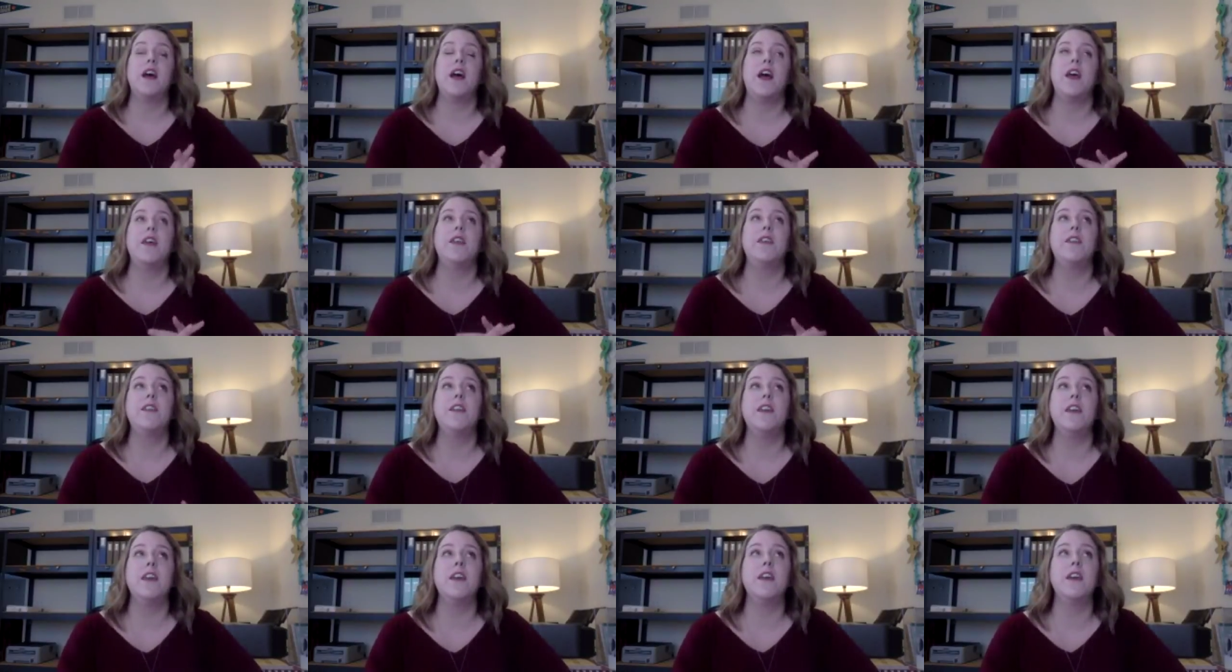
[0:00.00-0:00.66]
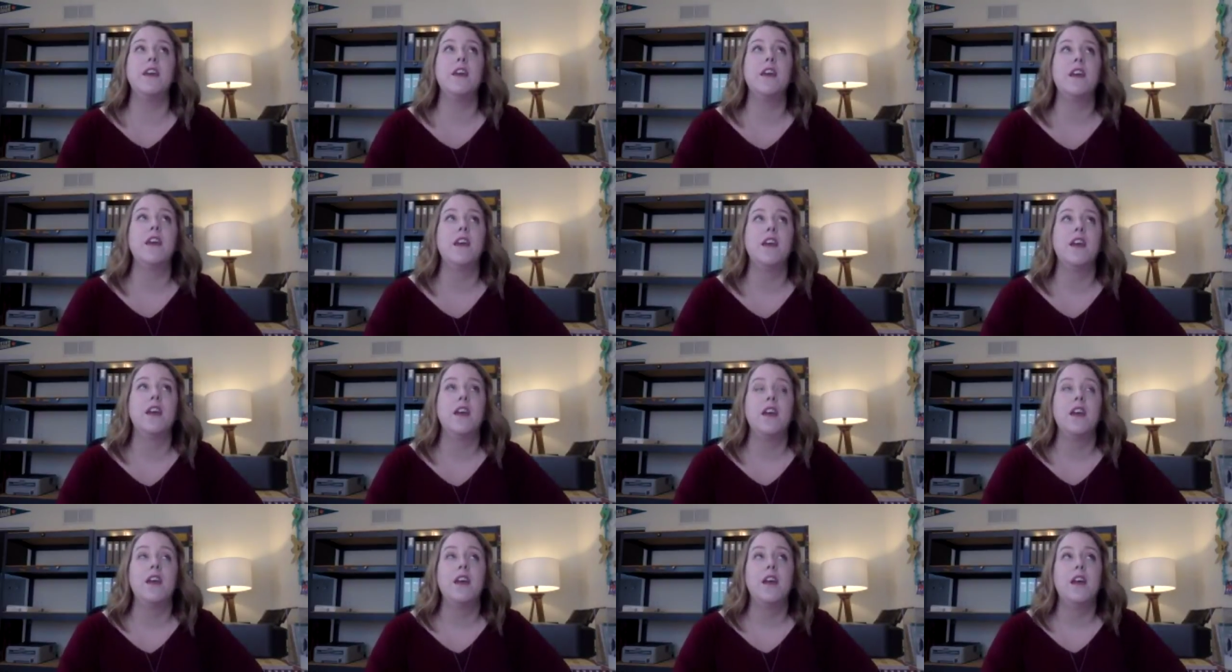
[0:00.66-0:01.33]
I think
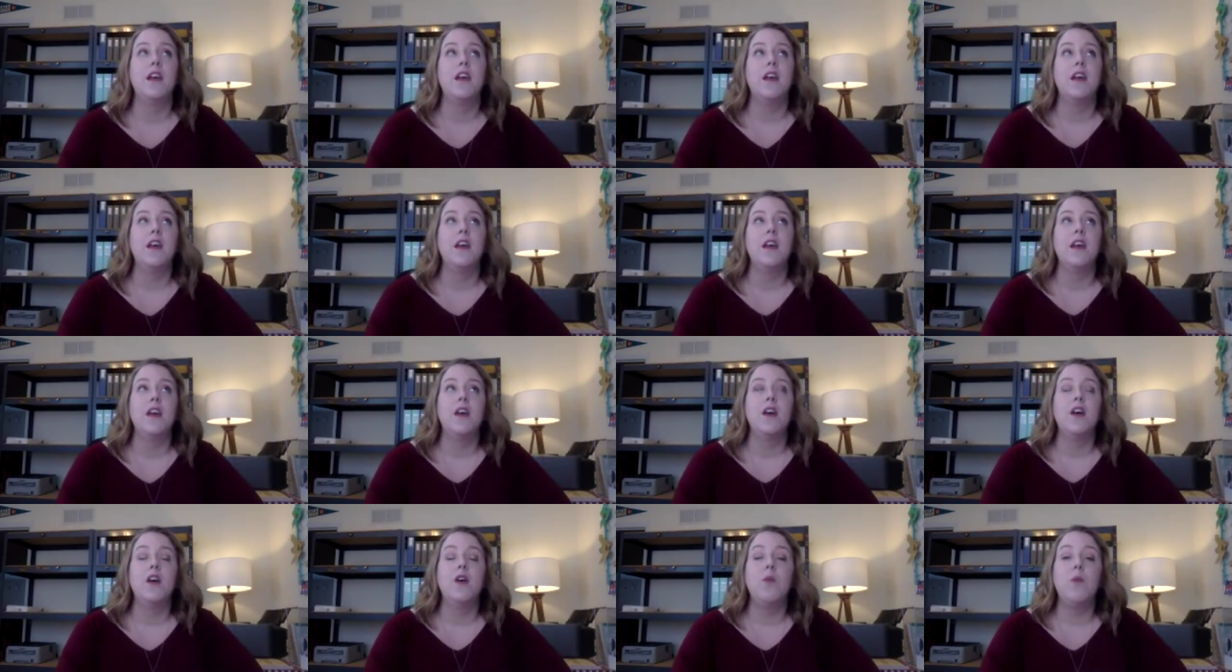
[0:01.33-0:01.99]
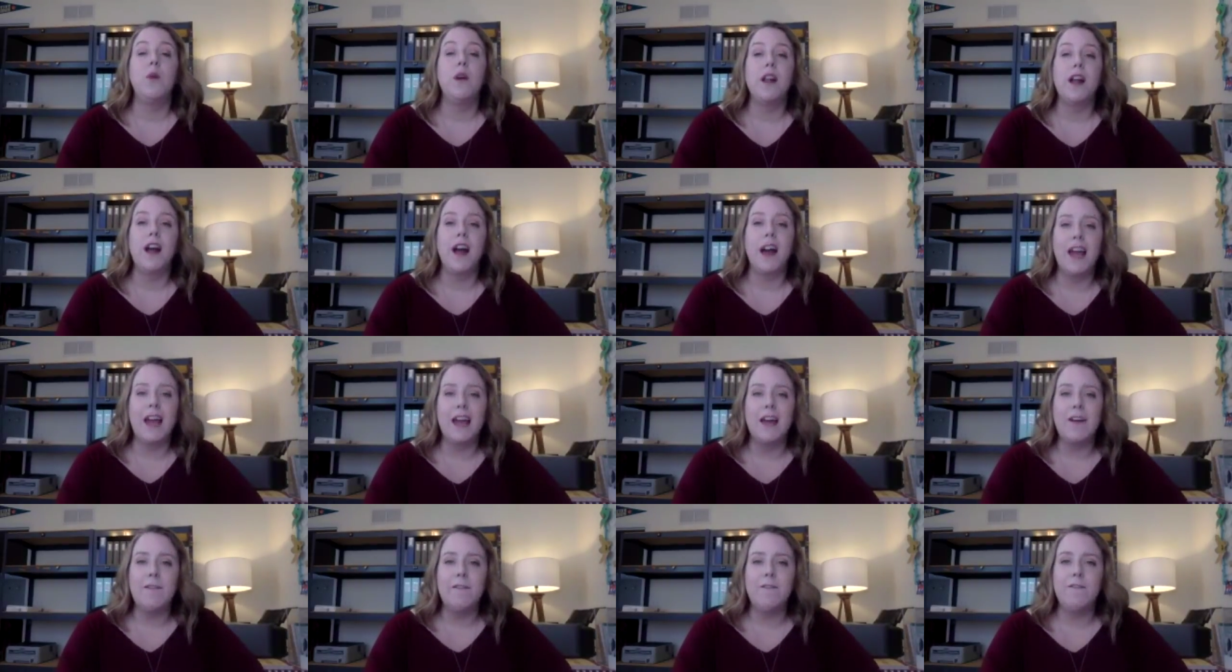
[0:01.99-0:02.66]
what I
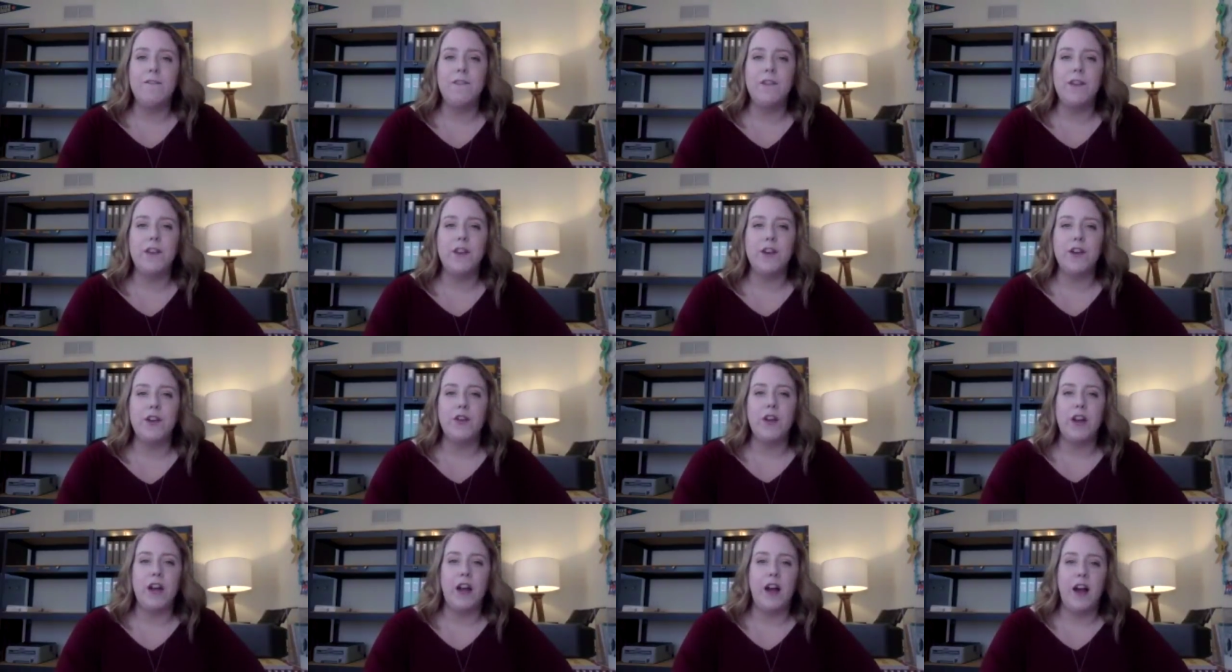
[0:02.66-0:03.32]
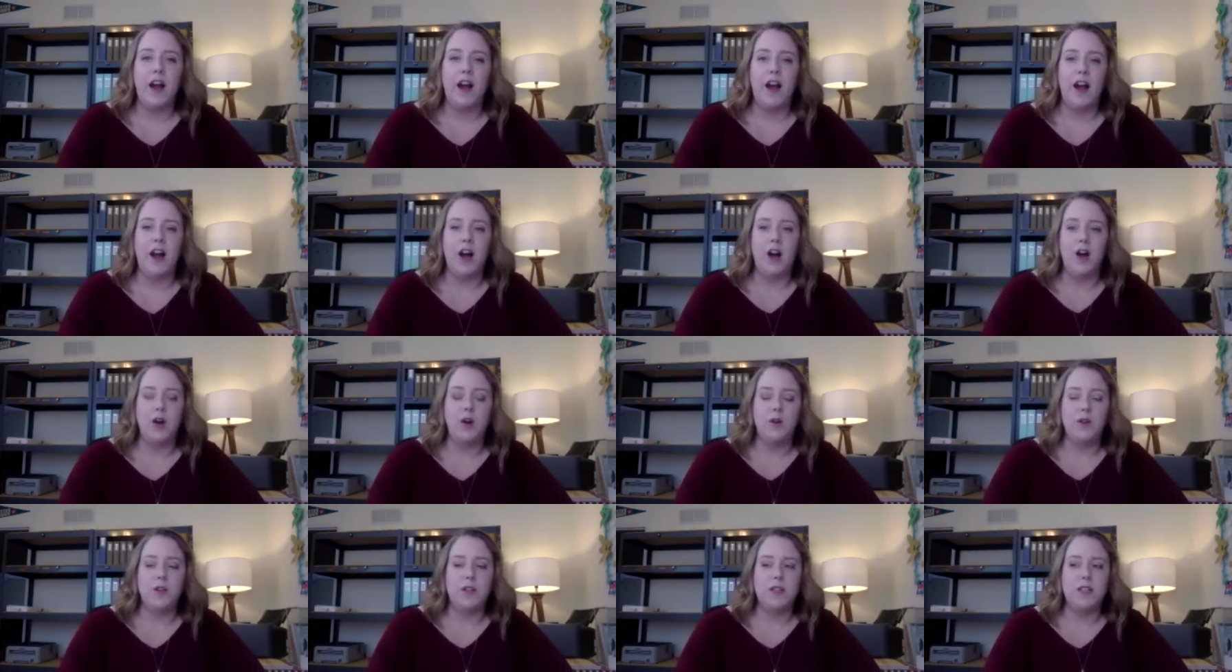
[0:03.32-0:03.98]
have figured
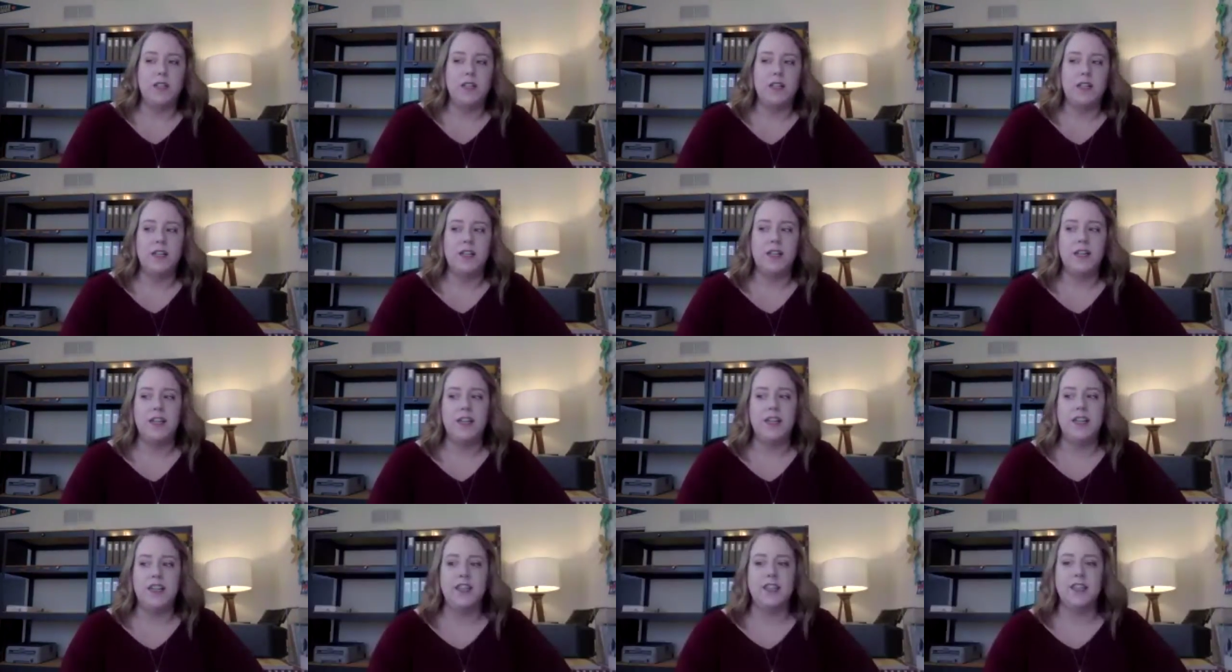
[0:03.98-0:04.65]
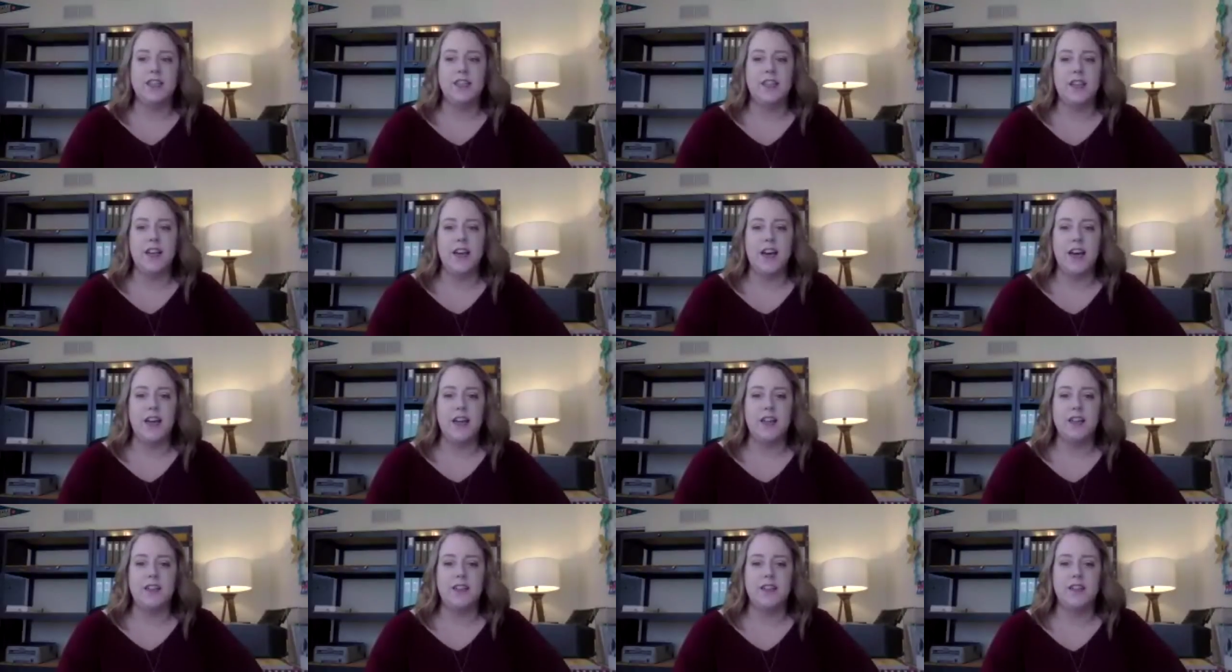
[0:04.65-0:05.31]
out is
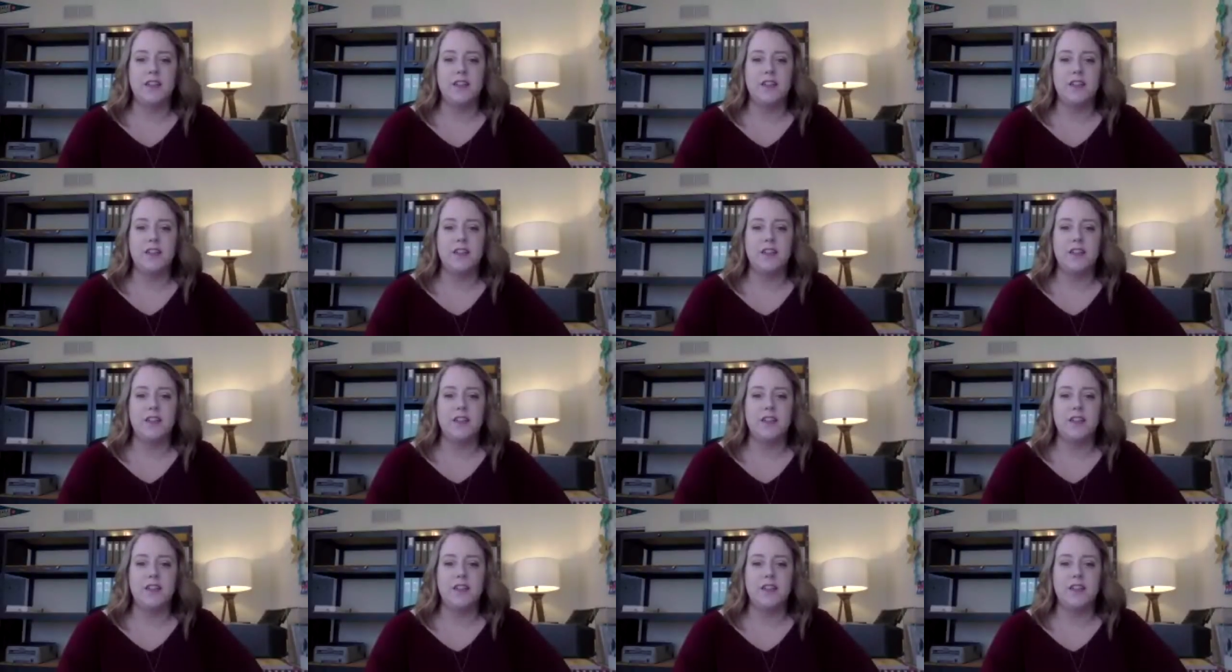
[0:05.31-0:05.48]
that